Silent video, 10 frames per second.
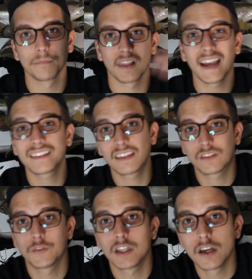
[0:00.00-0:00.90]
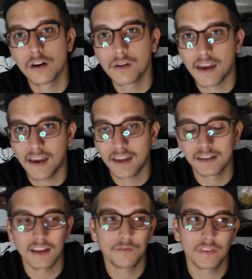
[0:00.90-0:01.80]
like this video,
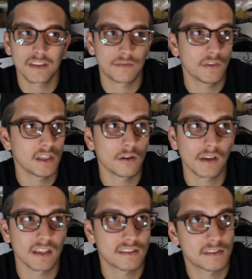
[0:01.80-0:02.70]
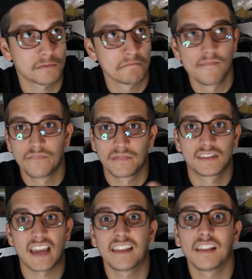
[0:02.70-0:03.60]
and if this video gets
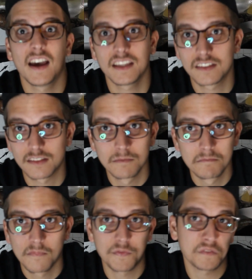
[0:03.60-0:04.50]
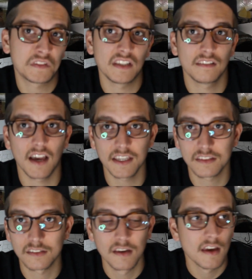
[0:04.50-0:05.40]
10 likes, 15 likes,